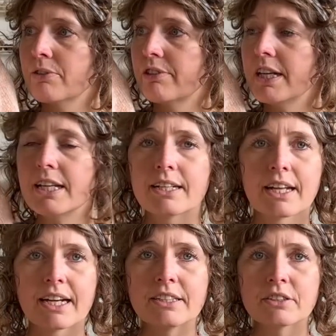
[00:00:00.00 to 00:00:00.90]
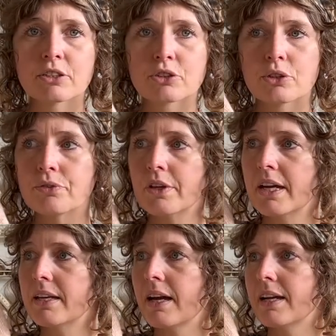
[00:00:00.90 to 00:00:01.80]
really nice and soft.
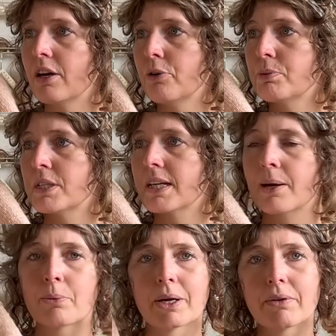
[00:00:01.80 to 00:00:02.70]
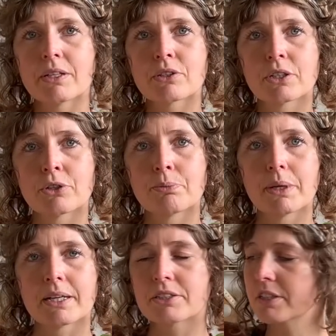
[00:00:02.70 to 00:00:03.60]
I hope she can wear it on her
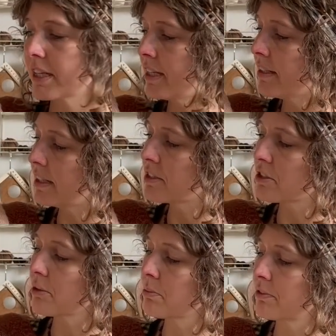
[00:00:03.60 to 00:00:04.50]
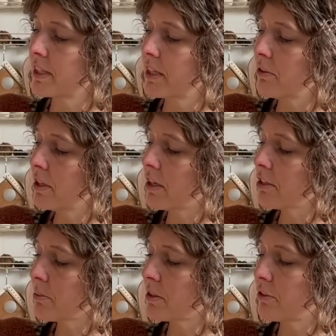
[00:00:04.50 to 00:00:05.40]
bare skin. It's not merino
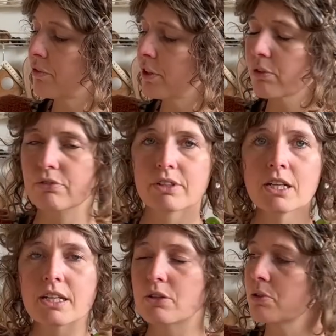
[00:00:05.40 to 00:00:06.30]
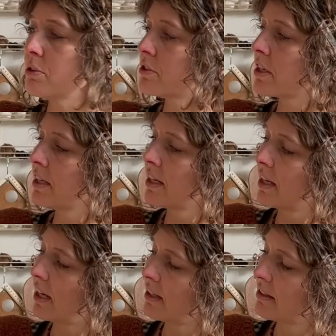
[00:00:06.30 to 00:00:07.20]
yarn, but it feels really good.
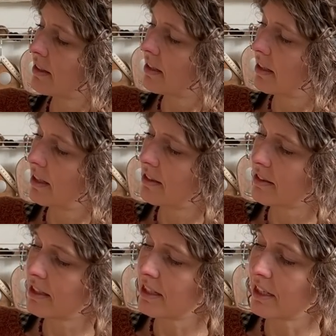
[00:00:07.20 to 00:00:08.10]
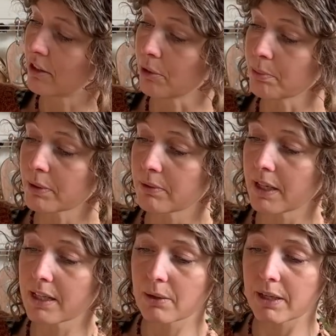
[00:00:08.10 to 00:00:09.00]
And it knitted up
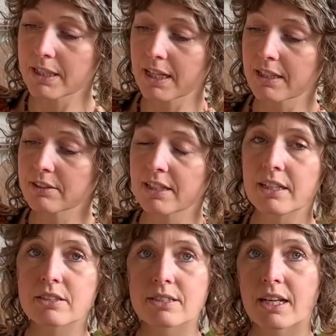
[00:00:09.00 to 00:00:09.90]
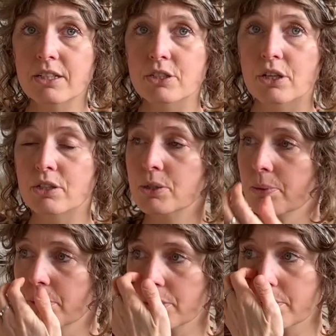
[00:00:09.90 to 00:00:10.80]
quite nicely. It's nice yarn to
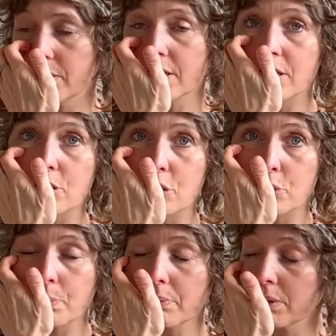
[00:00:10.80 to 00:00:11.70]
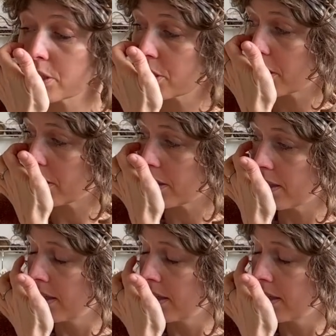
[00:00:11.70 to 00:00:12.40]
work with. It is a superwash yarn.